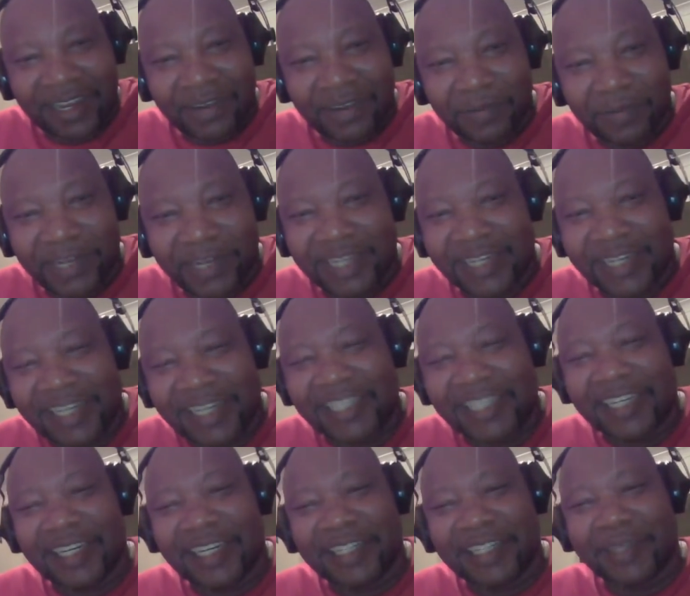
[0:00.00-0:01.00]
where
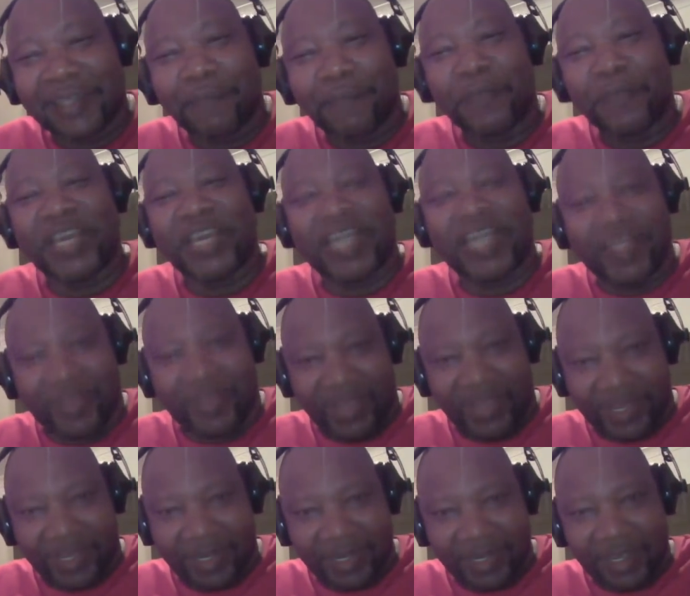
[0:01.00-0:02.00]
religion is a big
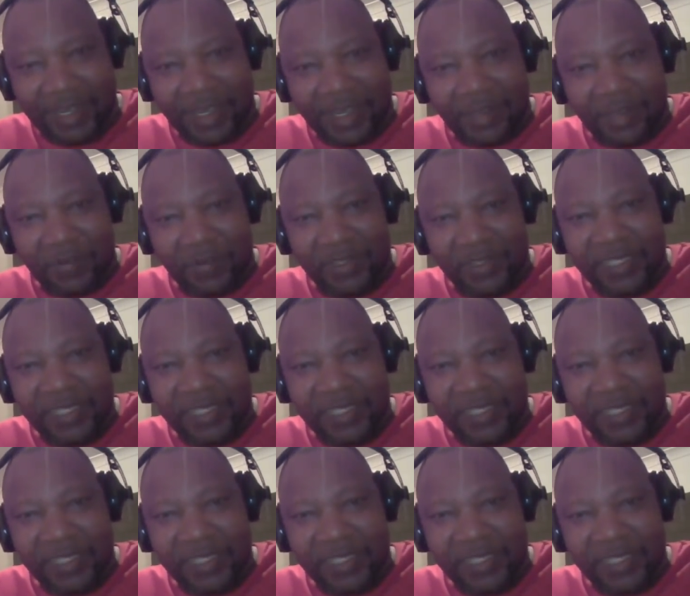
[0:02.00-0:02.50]
thing. You